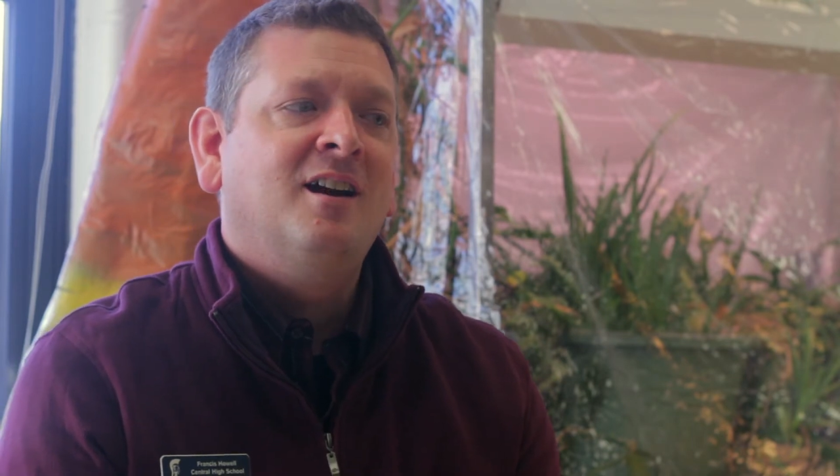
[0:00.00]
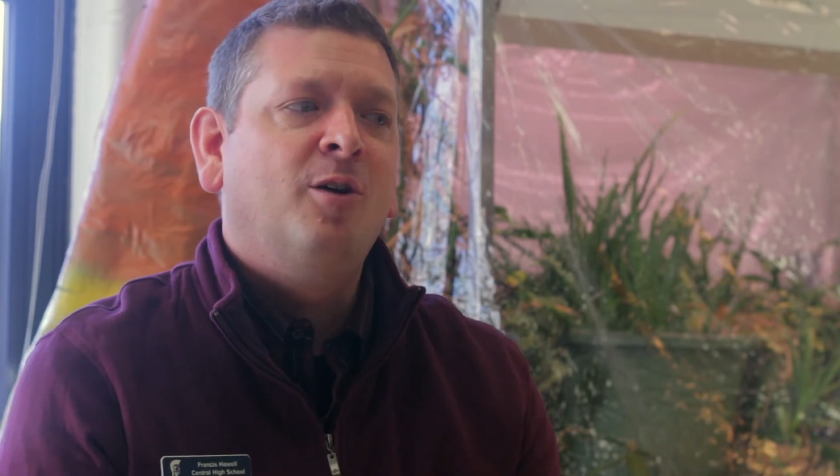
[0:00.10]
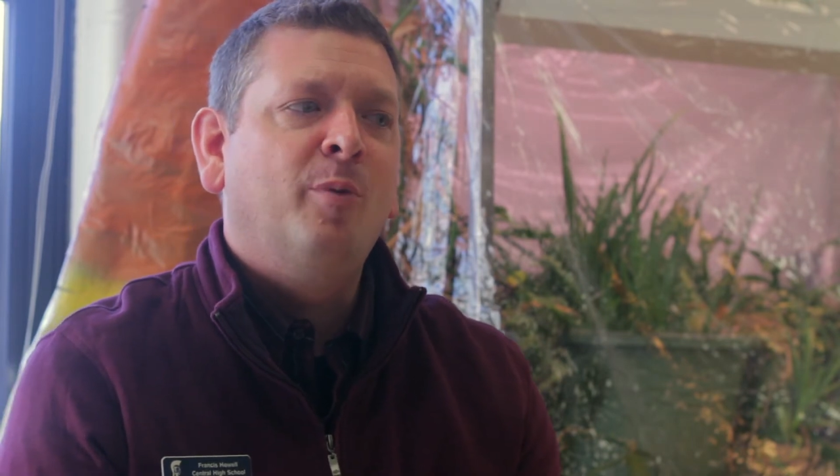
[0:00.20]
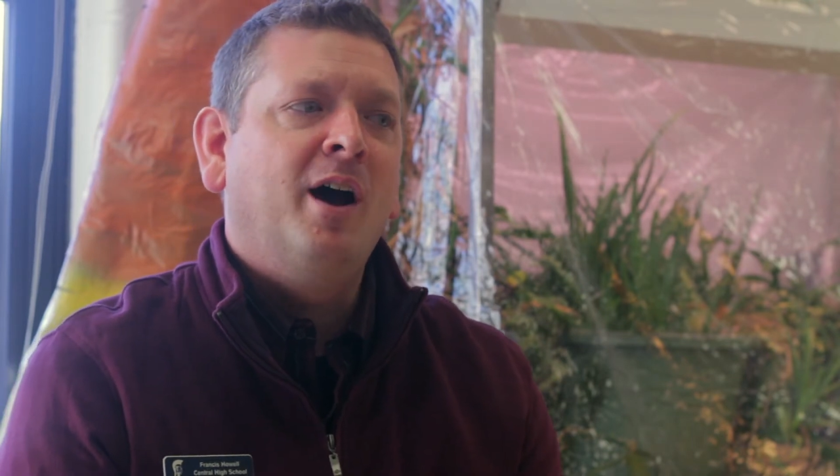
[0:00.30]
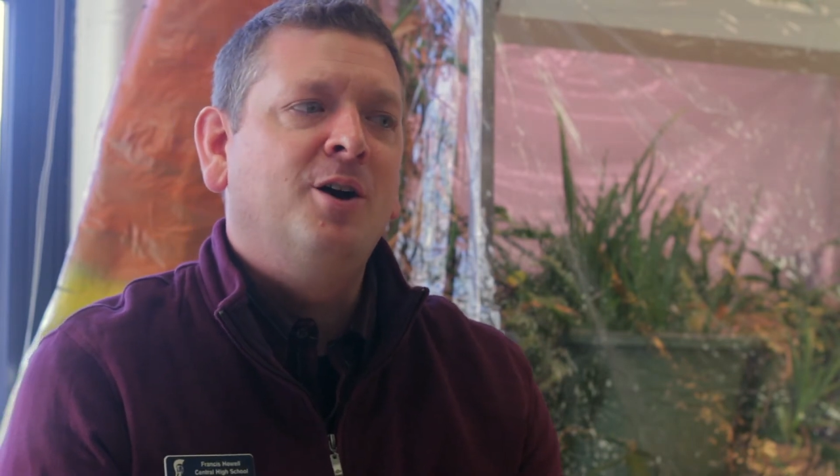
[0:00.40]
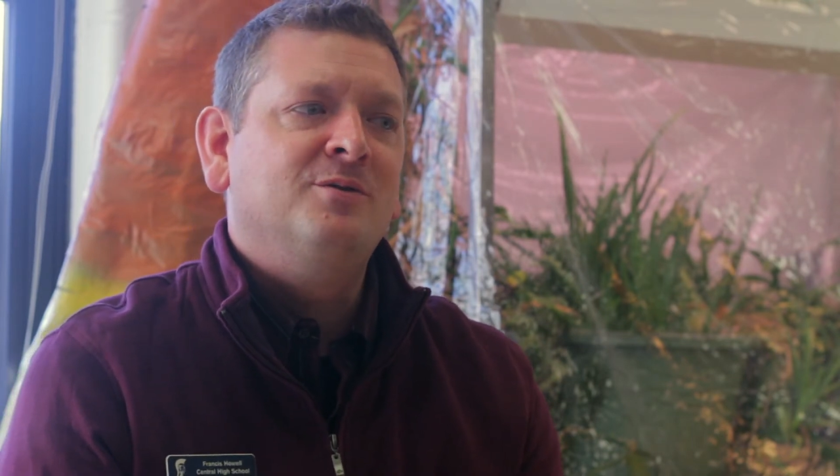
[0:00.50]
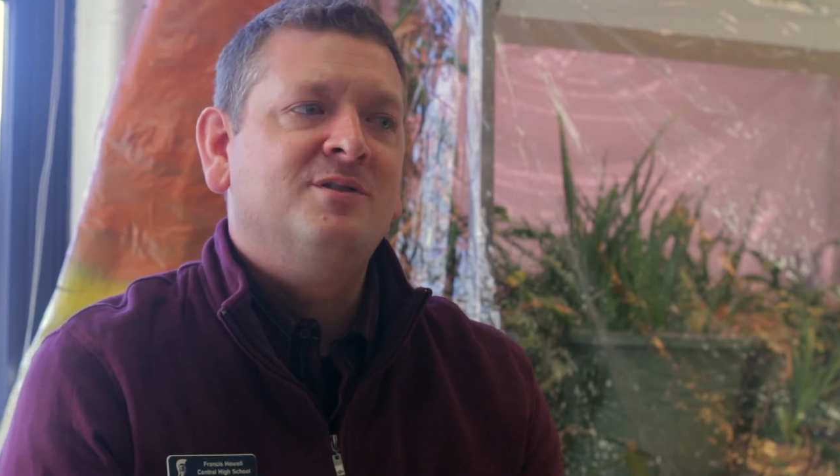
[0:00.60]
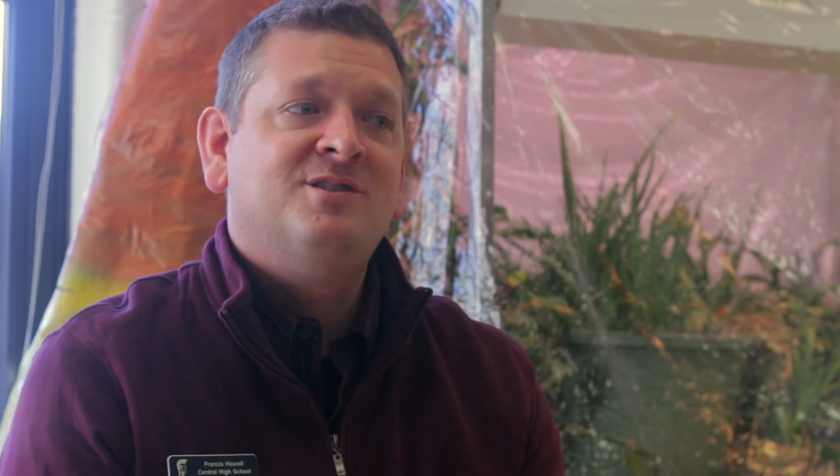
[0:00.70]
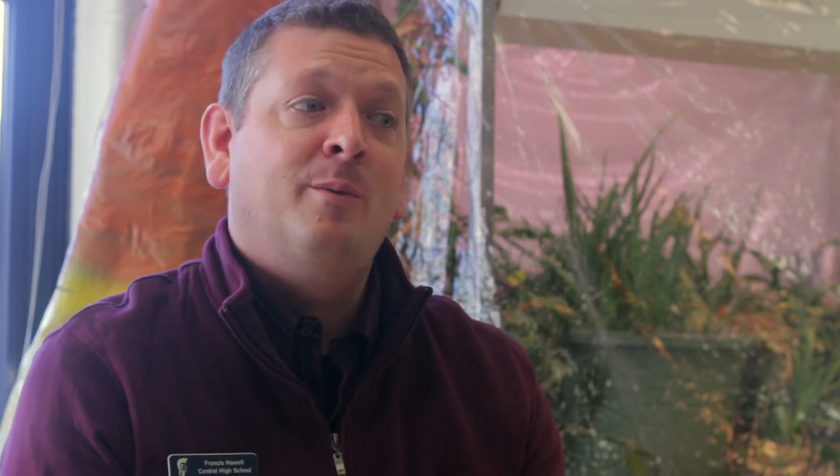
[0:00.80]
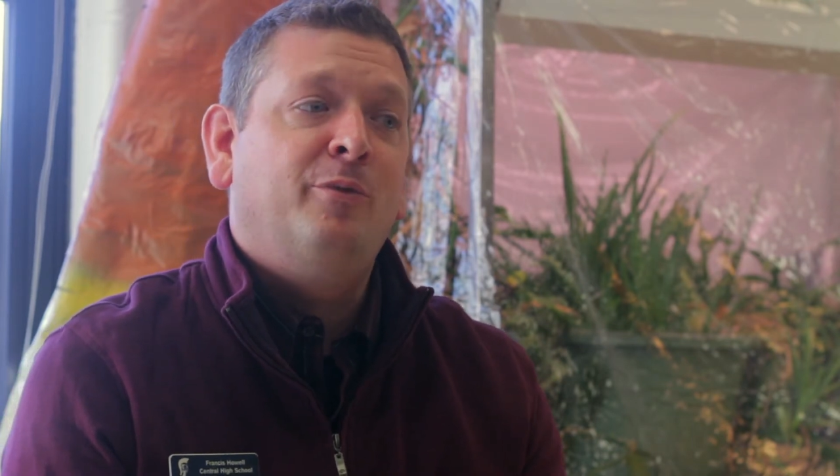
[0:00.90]
about
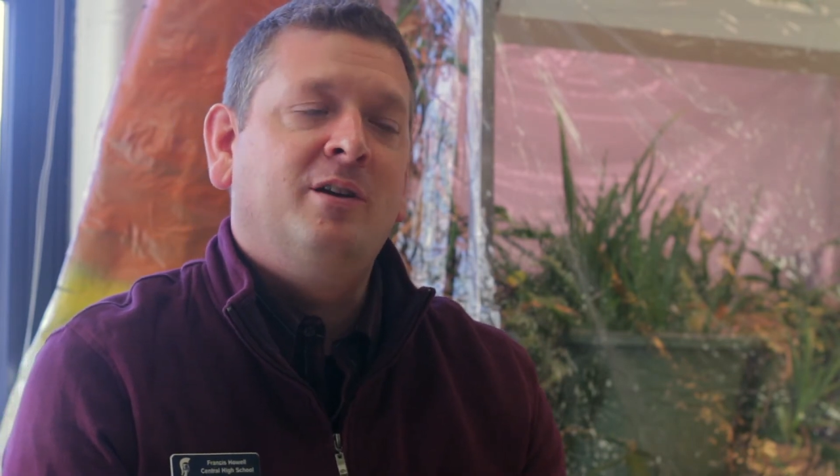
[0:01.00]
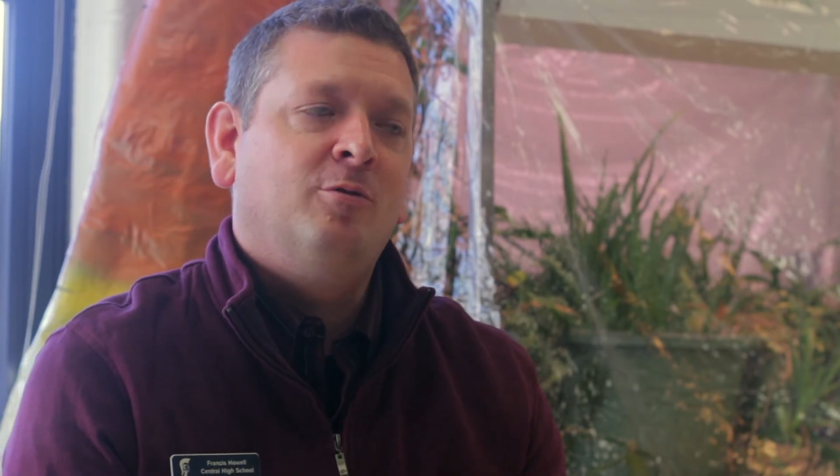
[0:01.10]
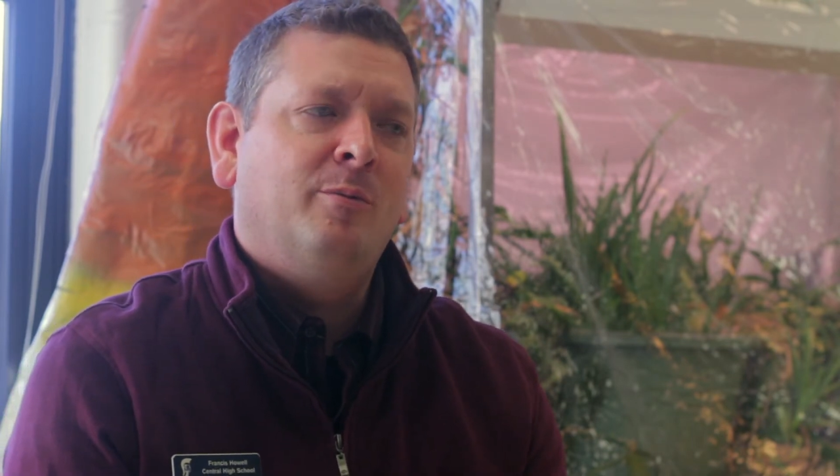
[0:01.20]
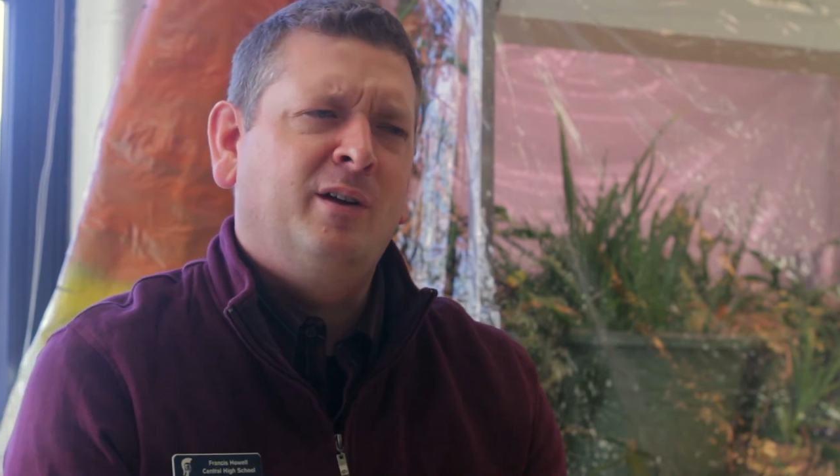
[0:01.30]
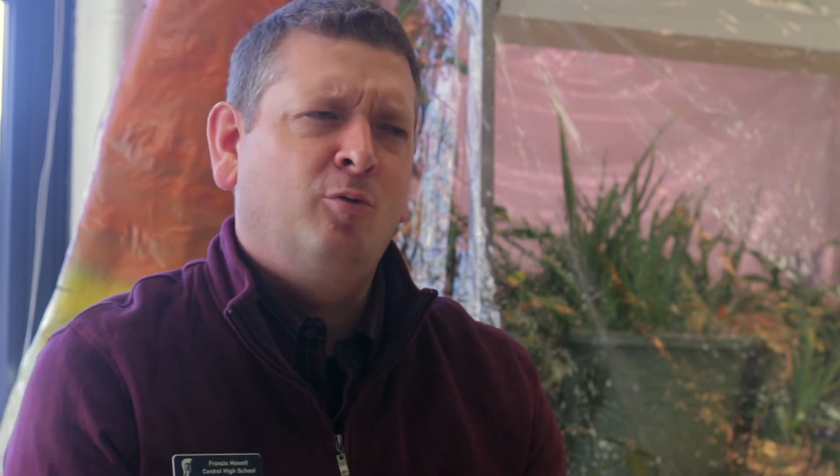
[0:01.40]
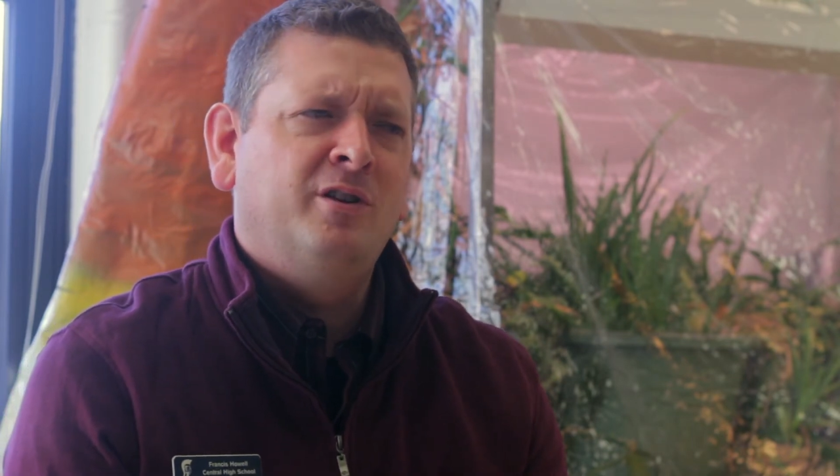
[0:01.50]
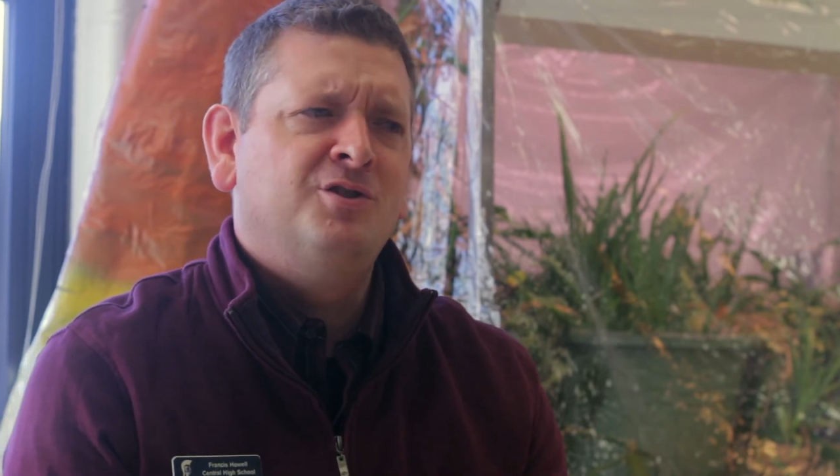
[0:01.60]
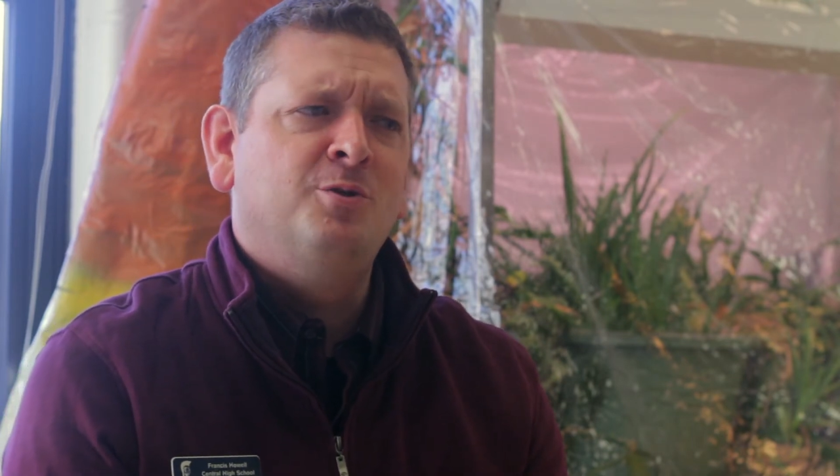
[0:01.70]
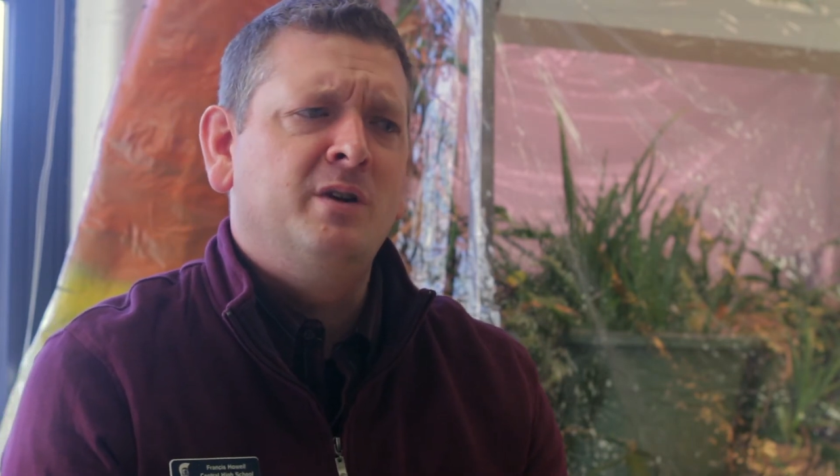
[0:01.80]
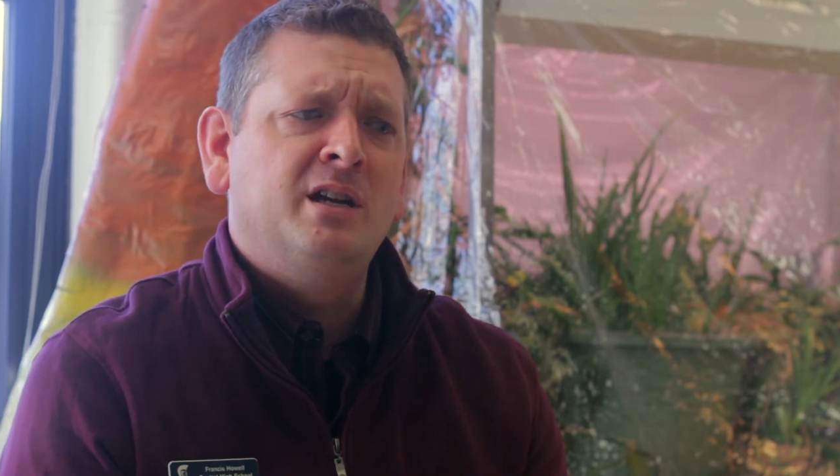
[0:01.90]
something where I'm like, what
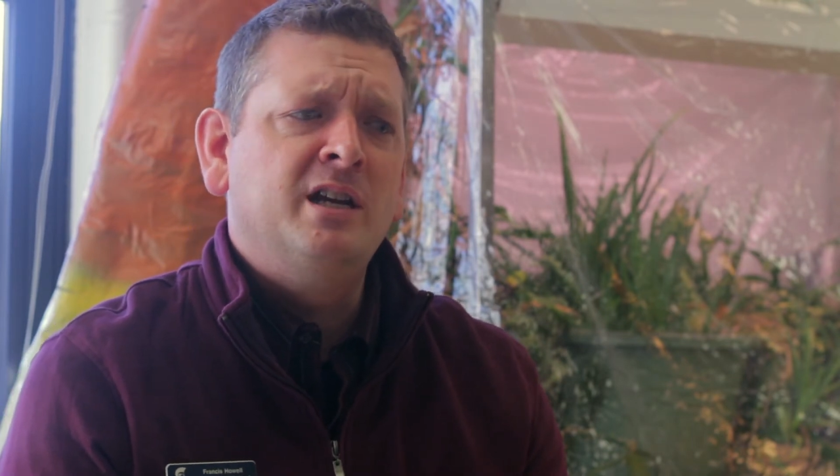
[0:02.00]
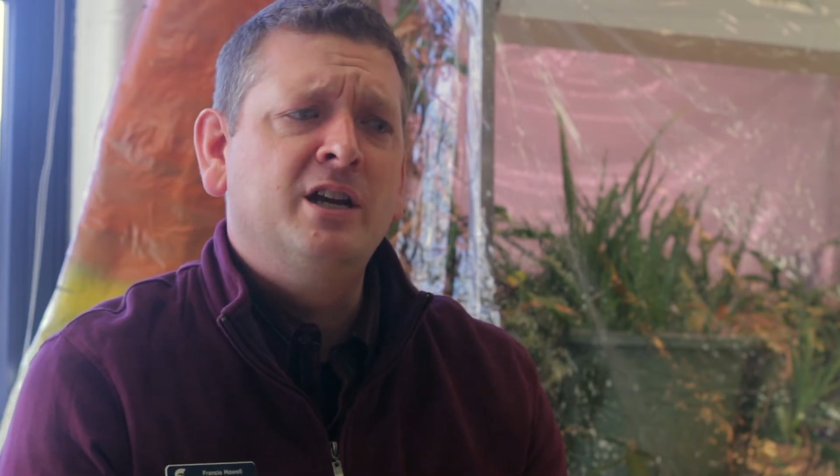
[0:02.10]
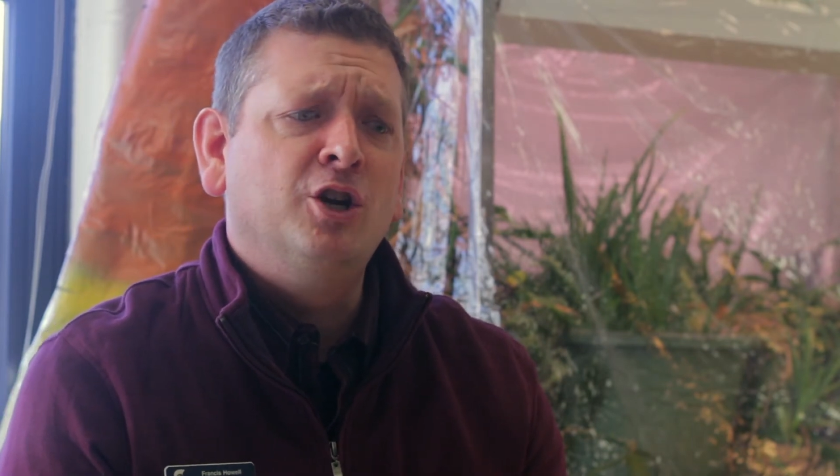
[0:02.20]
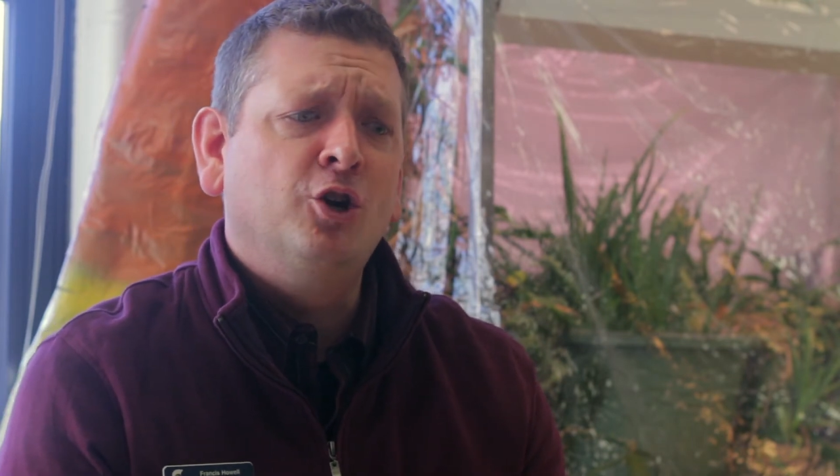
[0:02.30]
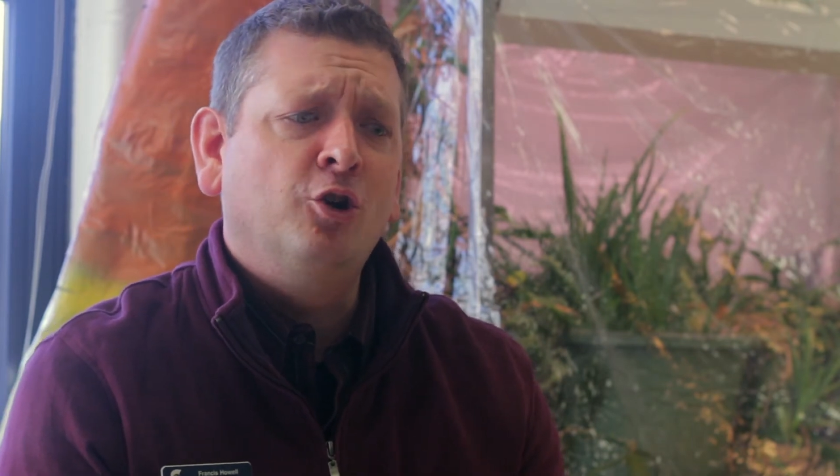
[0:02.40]
did you mean here?